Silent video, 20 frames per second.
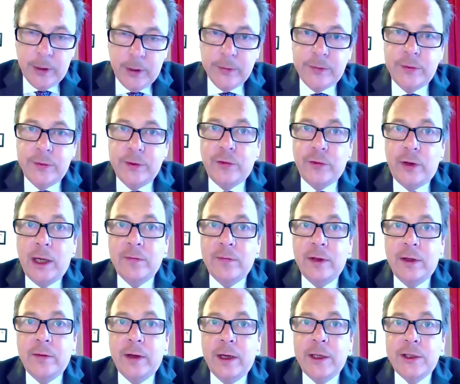both to
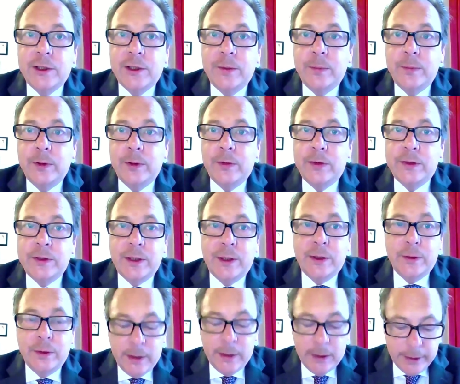drive innovation, but
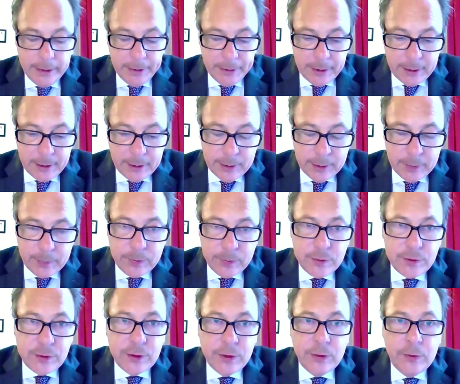also
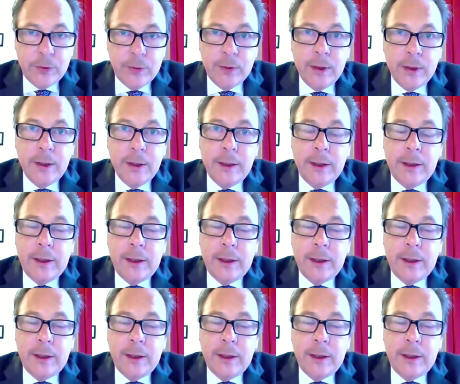to